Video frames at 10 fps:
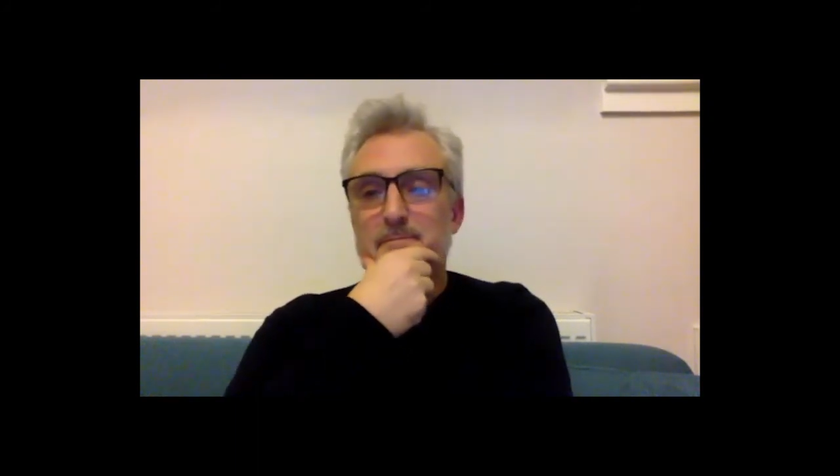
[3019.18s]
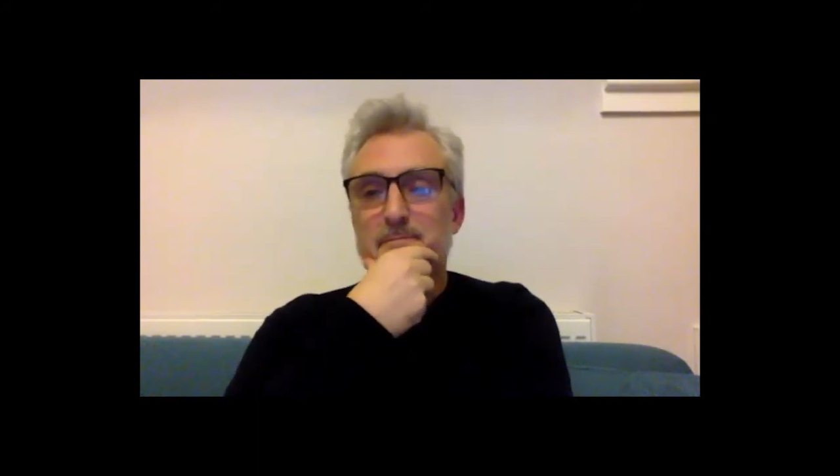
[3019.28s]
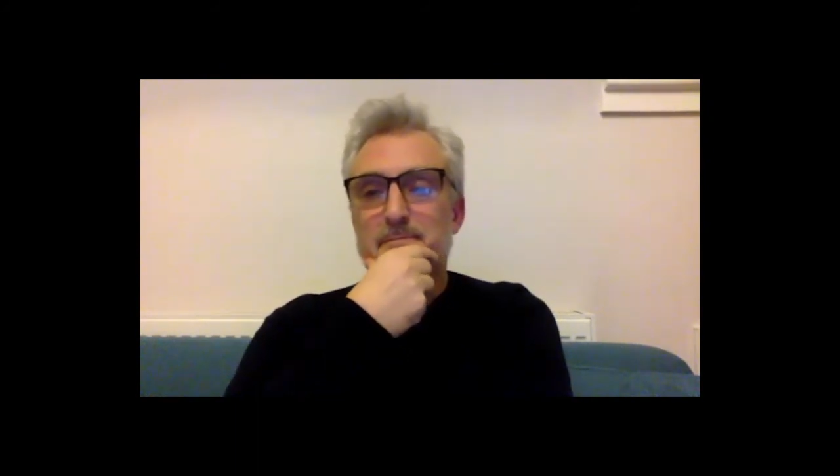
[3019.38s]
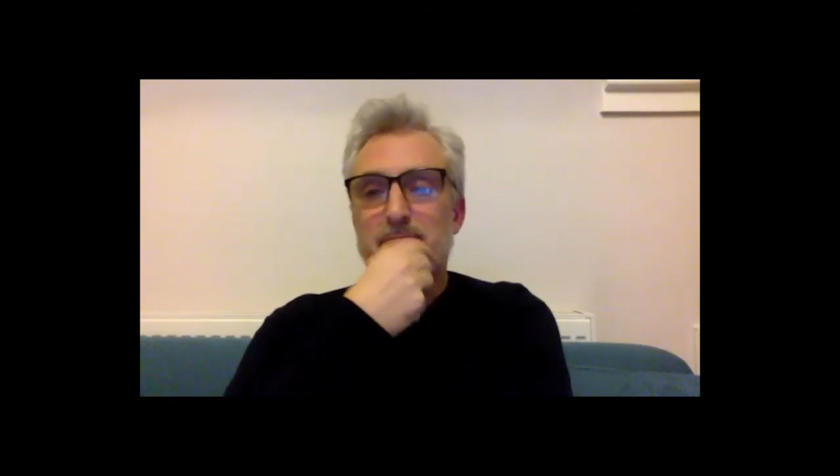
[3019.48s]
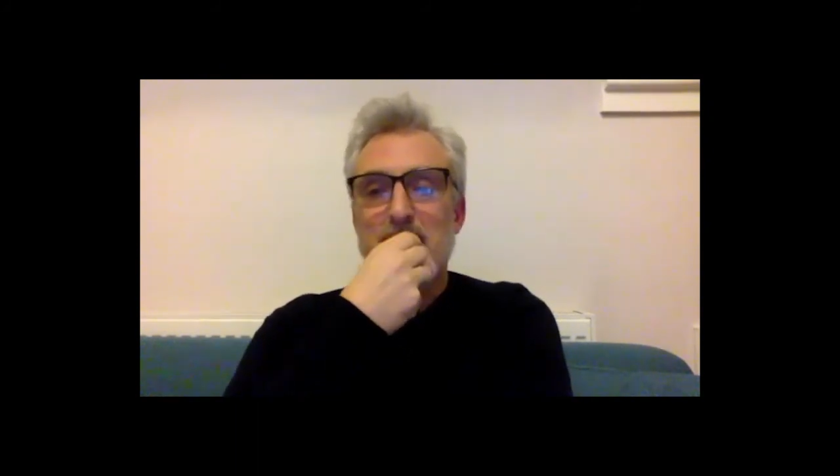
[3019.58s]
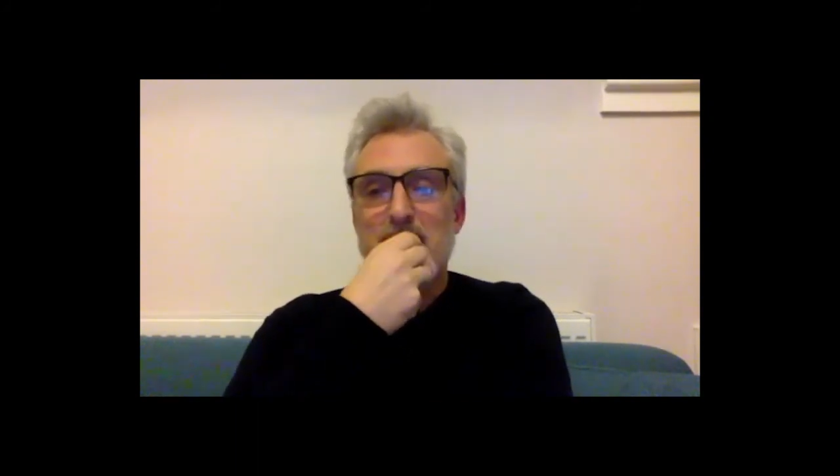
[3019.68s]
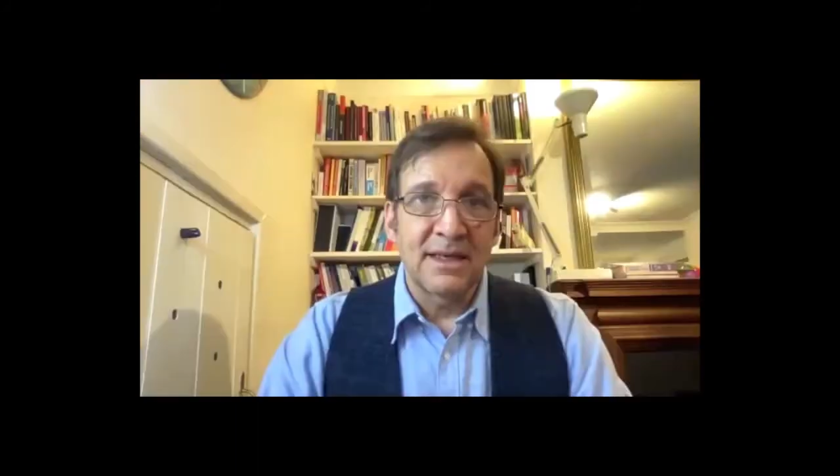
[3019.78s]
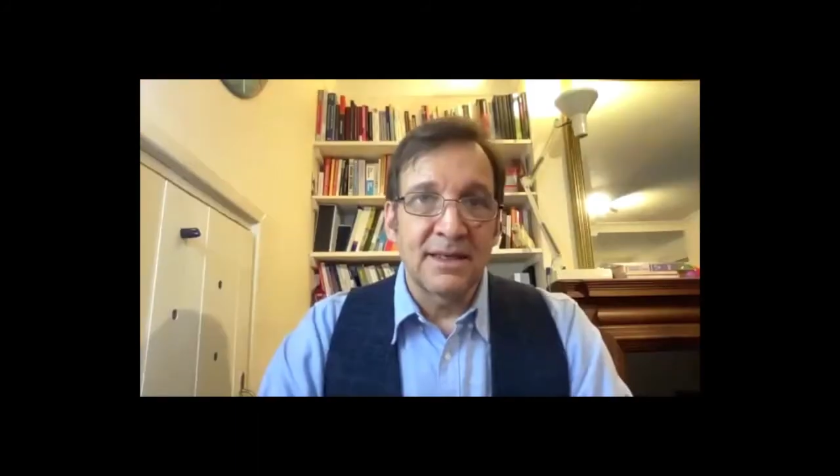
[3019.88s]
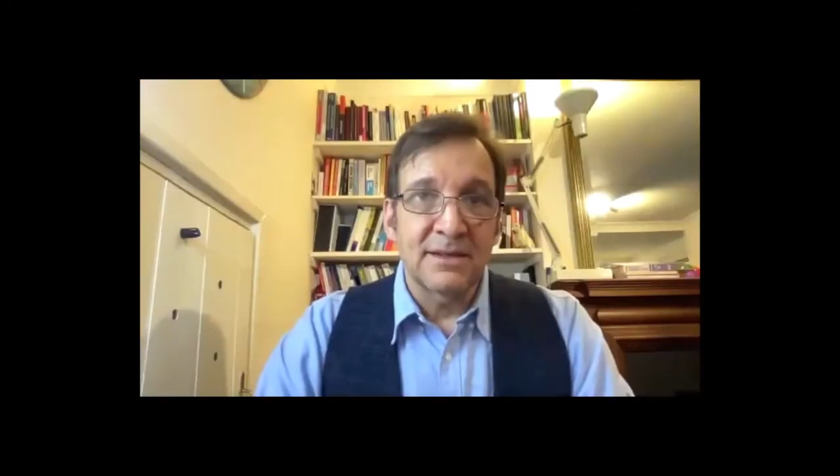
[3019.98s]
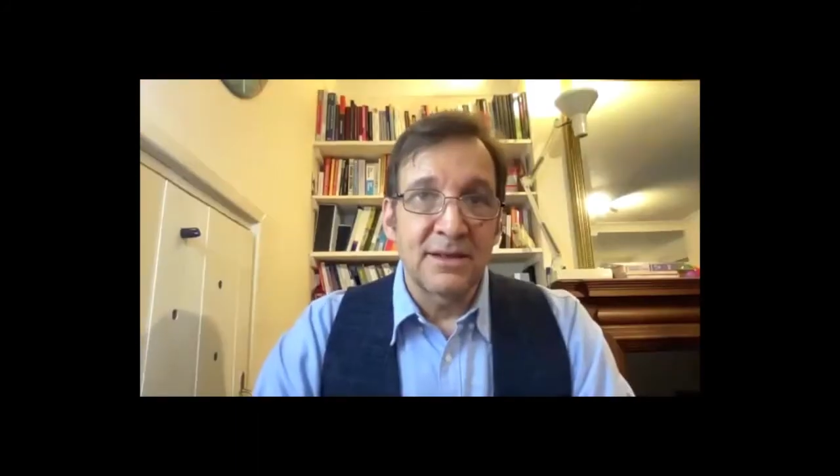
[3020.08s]
Yes, I
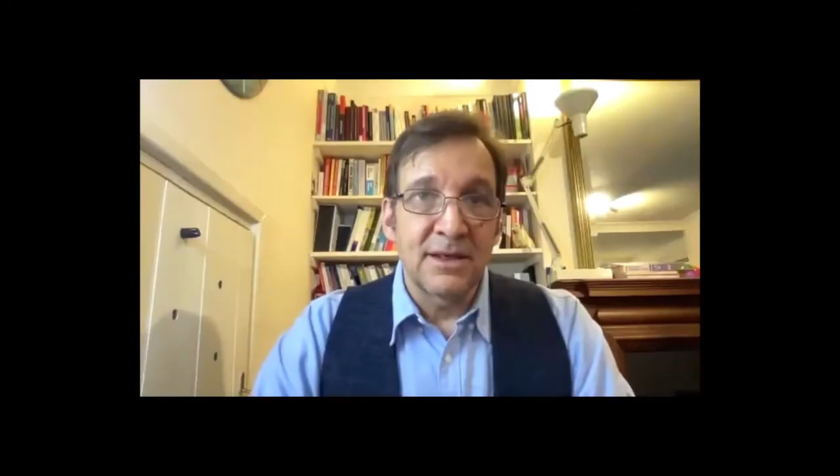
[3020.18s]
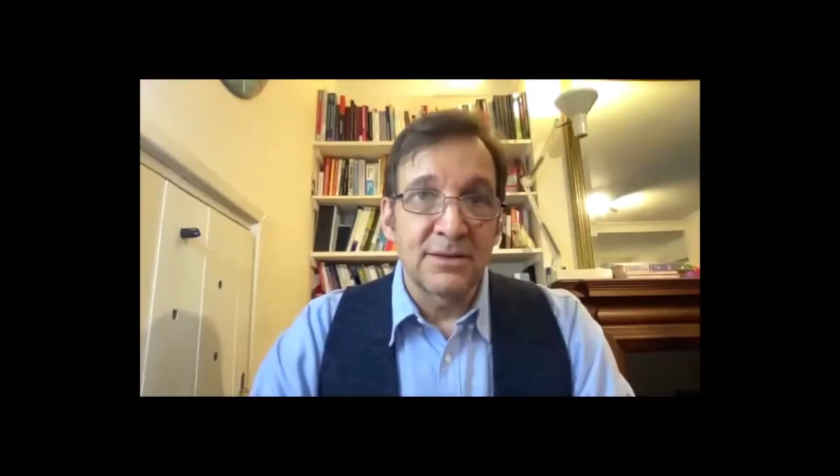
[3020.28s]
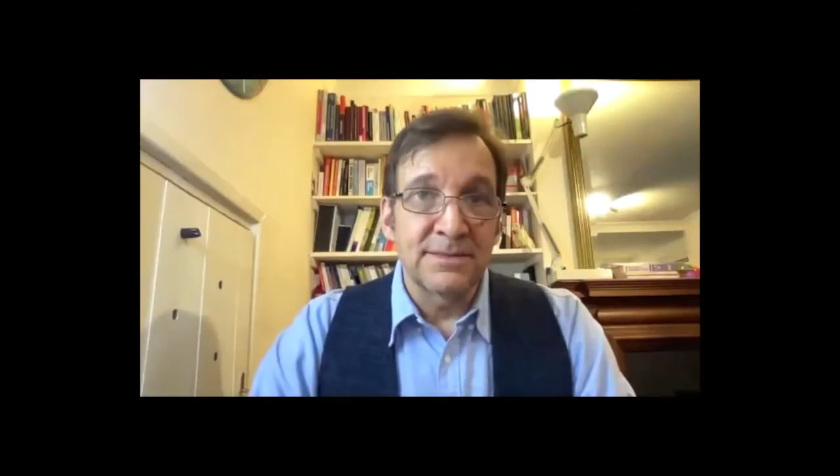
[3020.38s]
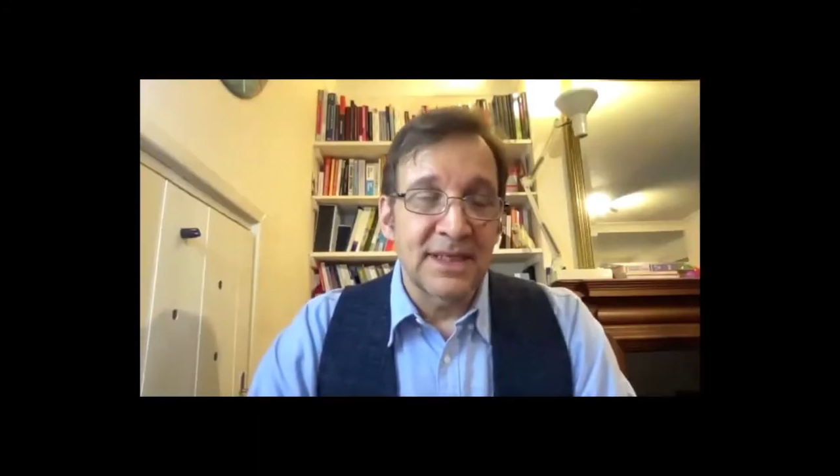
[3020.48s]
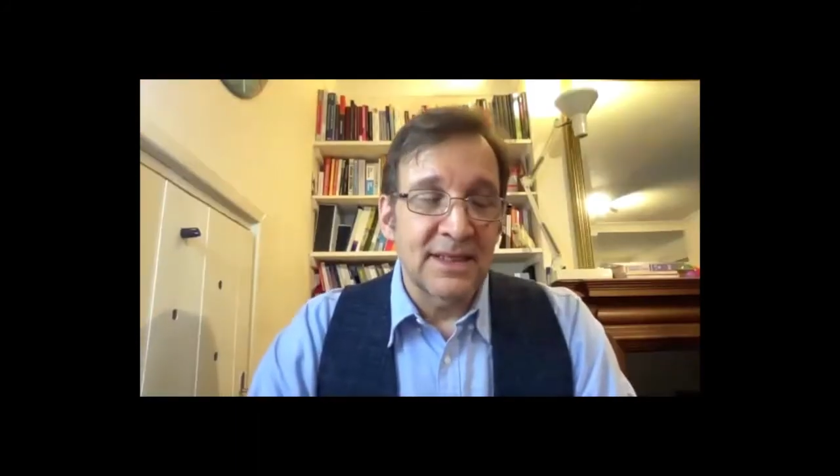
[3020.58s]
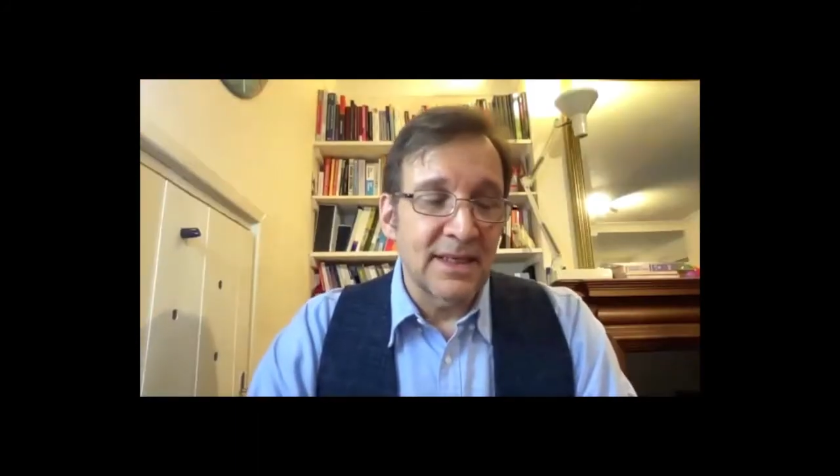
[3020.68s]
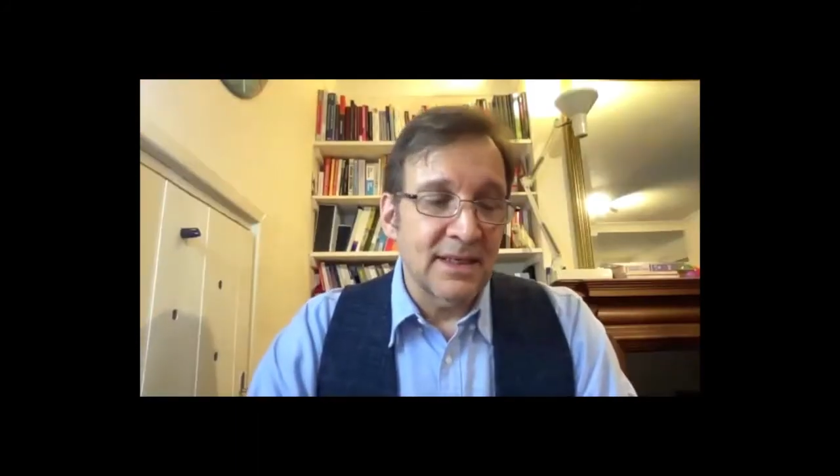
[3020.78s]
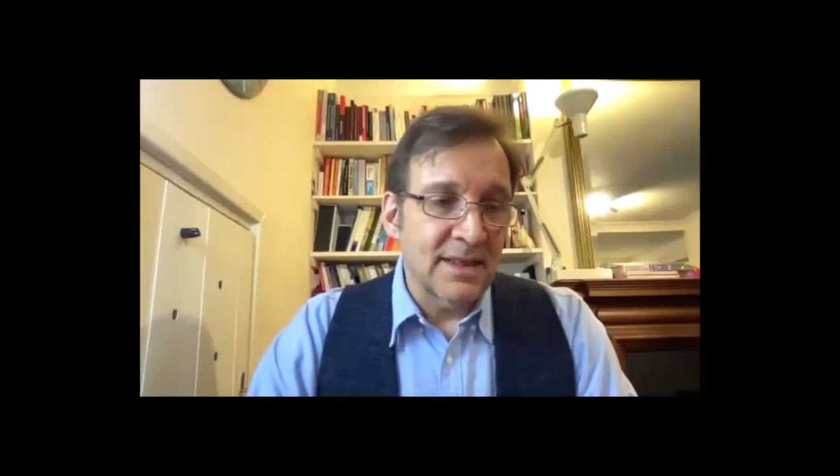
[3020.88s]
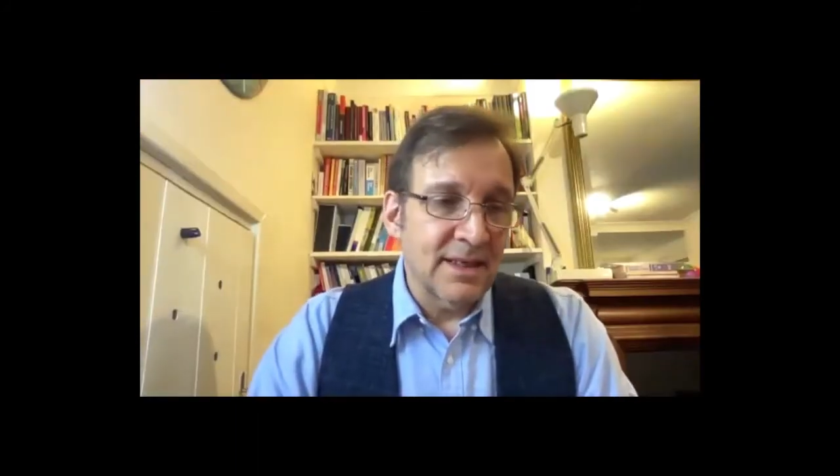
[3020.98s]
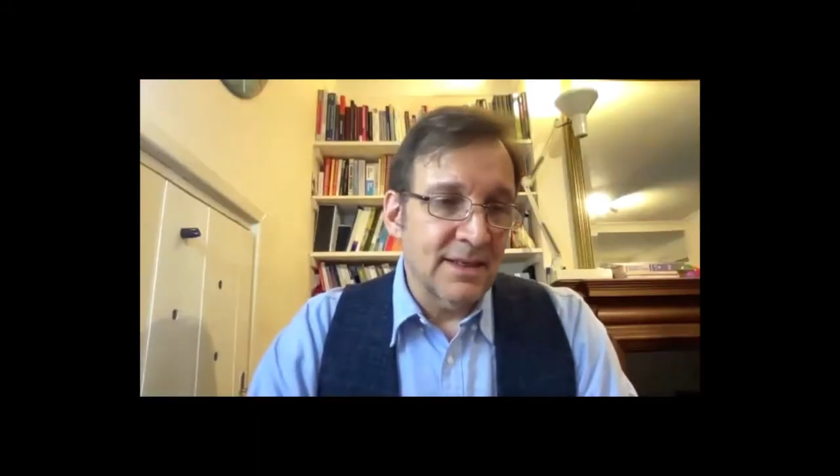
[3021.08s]
think so. I
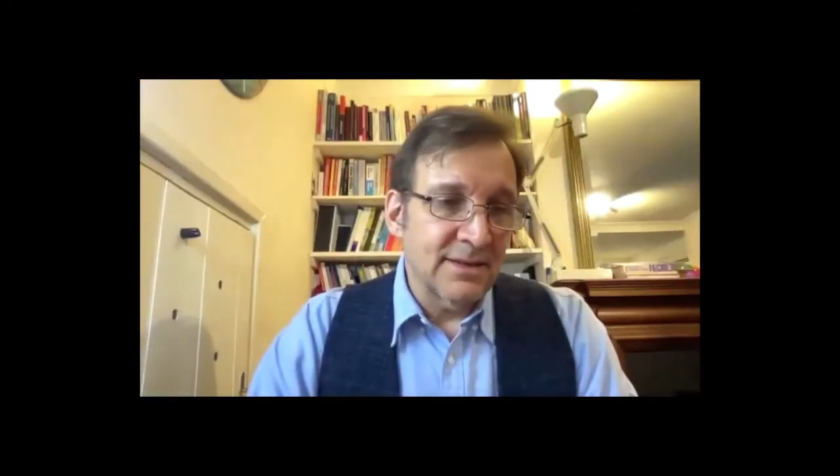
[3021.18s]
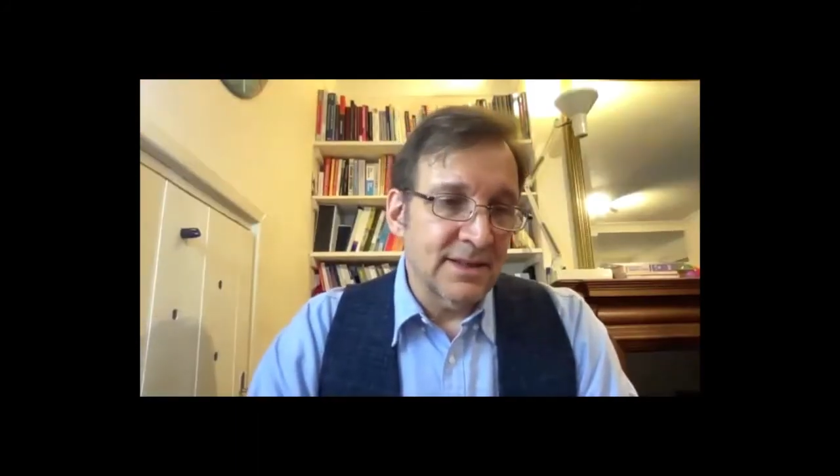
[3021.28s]
think there